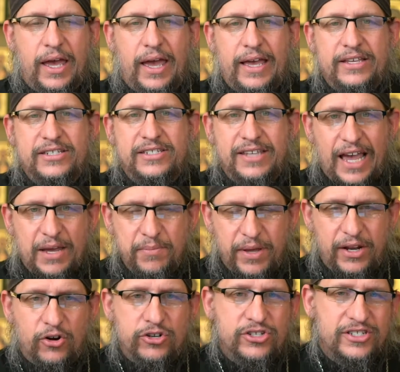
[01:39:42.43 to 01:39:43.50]
a
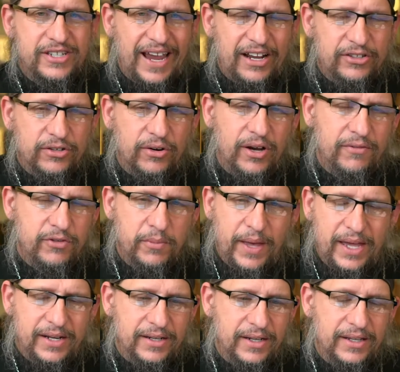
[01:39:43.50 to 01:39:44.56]
segment or sector of
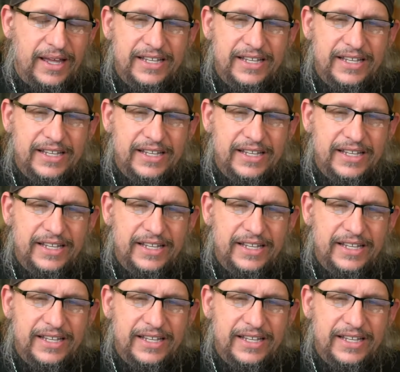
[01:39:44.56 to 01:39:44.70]
humanity.